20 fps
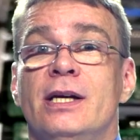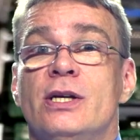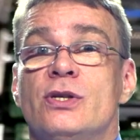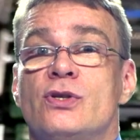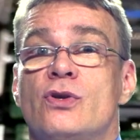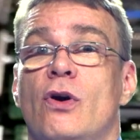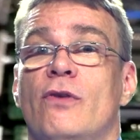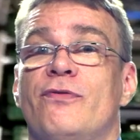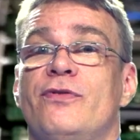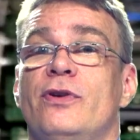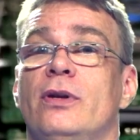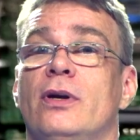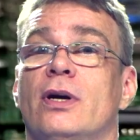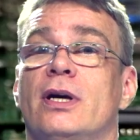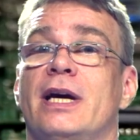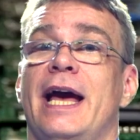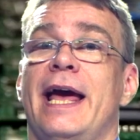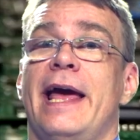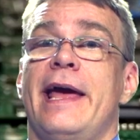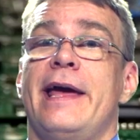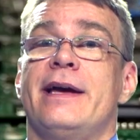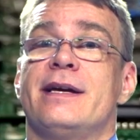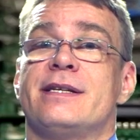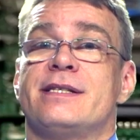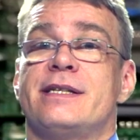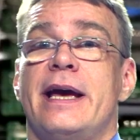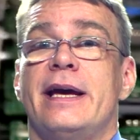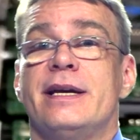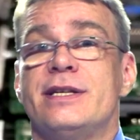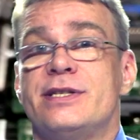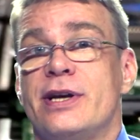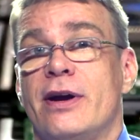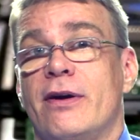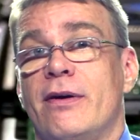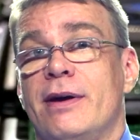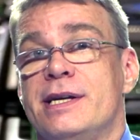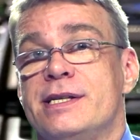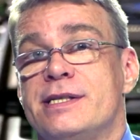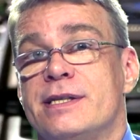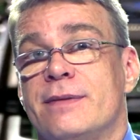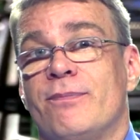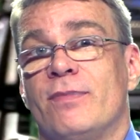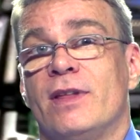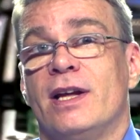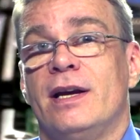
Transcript: So if you look at ASA series,